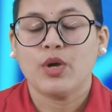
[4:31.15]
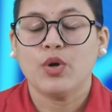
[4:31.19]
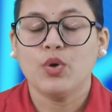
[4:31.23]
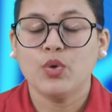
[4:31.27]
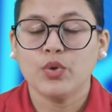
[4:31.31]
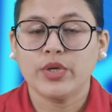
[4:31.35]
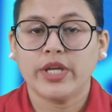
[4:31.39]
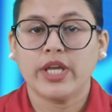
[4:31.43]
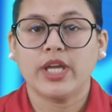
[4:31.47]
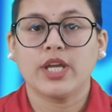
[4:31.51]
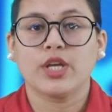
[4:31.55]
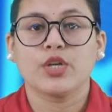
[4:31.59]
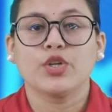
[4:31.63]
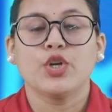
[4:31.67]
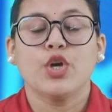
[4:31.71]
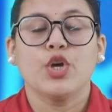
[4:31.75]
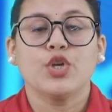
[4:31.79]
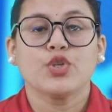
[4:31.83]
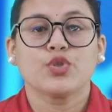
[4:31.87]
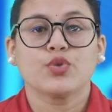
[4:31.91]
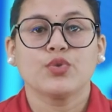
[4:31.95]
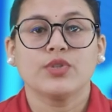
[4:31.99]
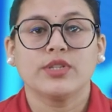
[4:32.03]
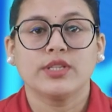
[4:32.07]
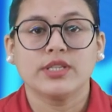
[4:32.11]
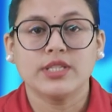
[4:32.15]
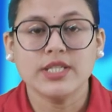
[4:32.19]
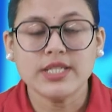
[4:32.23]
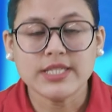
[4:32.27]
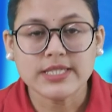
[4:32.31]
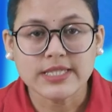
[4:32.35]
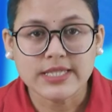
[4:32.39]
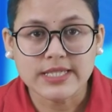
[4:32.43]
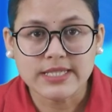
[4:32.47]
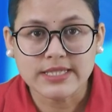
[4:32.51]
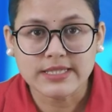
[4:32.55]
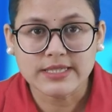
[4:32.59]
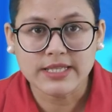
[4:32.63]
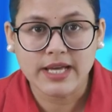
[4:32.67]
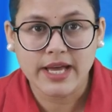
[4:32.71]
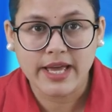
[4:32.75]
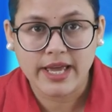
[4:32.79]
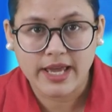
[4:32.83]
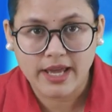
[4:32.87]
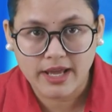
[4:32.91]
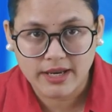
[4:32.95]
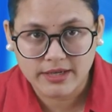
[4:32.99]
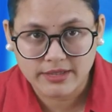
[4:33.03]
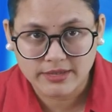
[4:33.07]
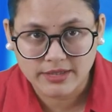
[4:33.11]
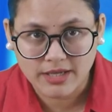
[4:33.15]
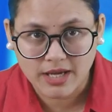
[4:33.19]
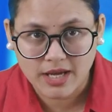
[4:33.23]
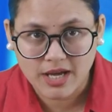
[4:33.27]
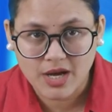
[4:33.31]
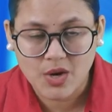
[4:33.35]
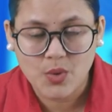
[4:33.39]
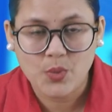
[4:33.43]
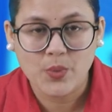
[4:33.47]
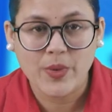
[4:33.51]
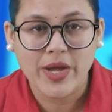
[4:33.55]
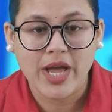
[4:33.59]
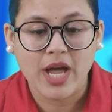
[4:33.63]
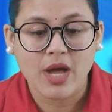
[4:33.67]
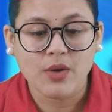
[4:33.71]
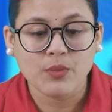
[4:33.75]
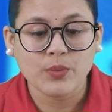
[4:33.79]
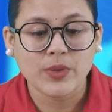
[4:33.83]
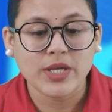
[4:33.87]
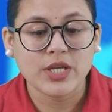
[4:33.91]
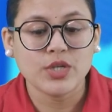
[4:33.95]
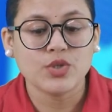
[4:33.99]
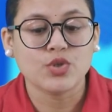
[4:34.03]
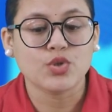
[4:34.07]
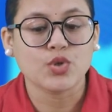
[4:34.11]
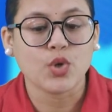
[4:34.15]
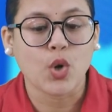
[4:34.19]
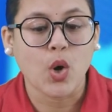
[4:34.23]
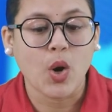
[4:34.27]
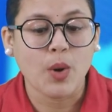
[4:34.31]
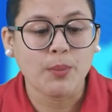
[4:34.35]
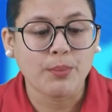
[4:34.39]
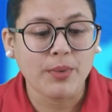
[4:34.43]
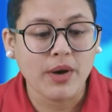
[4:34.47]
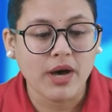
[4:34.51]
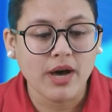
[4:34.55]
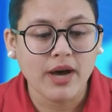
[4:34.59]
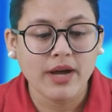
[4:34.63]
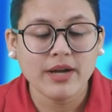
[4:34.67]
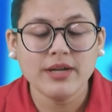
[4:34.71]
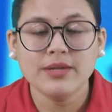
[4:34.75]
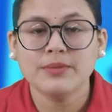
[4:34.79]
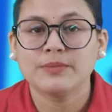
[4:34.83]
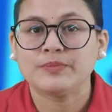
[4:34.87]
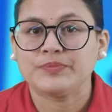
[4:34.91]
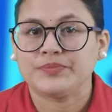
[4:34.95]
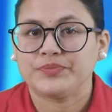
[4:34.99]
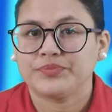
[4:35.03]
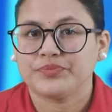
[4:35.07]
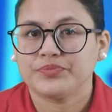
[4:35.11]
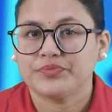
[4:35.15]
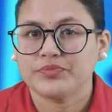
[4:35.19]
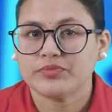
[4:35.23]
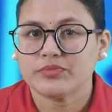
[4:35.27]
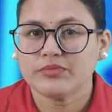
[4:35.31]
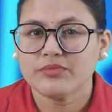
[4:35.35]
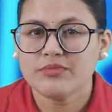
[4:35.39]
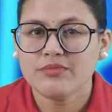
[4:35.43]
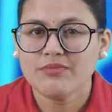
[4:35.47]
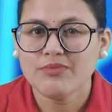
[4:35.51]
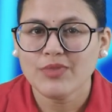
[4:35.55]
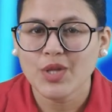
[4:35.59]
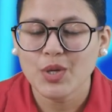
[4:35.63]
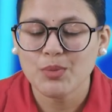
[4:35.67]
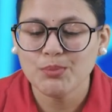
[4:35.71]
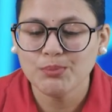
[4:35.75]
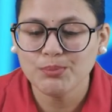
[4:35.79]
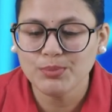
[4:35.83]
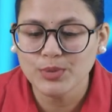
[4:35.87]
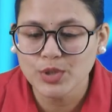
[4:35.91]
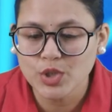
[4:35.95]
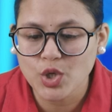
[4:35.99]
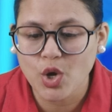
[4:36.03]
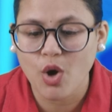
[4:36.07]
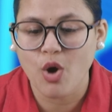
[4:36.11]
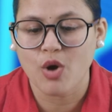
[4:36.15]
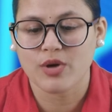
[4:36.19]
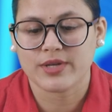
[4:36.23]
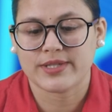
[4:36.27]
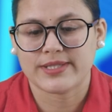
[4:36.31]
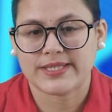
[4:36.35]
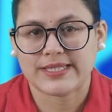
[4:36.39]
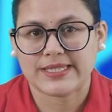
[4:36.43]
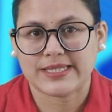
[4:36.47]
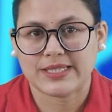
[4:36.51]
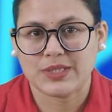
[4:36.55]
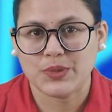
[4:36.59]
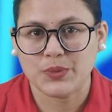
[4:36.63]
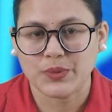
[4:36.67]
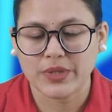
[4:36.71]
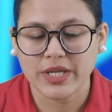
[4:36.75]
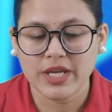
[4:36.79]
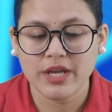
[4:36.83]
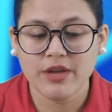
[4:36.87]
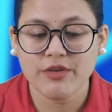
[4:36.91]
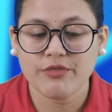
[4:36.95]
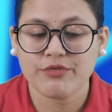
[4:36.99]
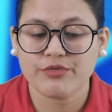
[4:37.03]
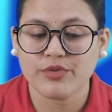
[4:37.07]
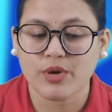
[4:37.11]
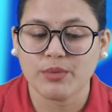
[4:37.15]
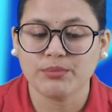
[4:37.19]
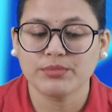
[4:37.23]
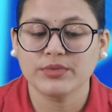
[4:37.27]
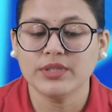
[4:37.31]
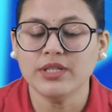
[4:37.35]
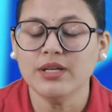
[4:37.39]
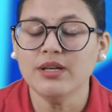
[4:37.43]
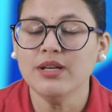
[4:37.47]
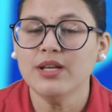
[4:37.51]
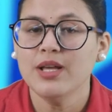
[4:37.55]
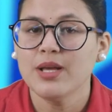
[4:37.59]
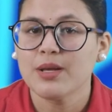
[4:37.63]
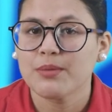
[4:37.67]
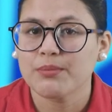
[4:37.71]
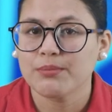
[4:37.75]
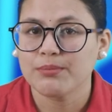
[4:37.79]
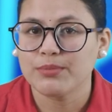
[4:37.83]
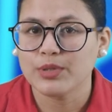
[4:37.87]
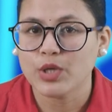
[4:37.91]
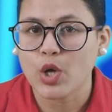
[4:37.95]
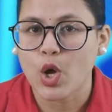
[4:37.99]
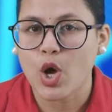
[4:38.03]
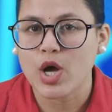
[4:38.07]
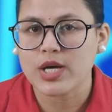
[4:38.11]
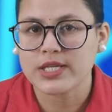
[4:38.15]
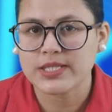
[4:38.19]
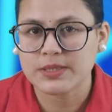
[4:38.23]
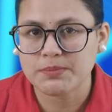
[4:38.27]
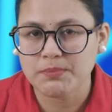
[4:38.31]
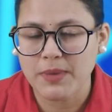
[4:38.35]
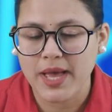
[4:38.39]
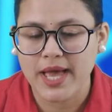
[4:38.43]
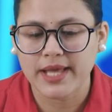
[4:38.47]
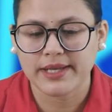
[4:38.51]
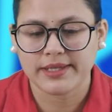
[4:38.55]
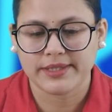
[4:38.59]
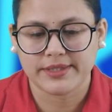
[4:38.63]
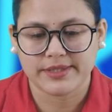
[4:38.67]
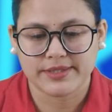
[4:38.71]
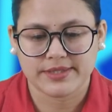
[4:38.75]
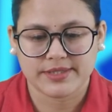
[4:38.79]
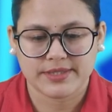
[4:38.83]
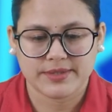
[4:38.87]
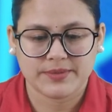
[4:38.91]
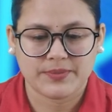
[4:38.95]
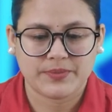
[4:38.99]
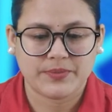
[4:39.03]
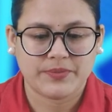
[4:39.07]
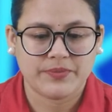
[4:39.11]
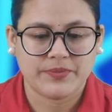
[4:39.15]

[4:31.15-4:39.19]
Okay. So this is the area where we drop our blocks. Okay. From the blocks palette.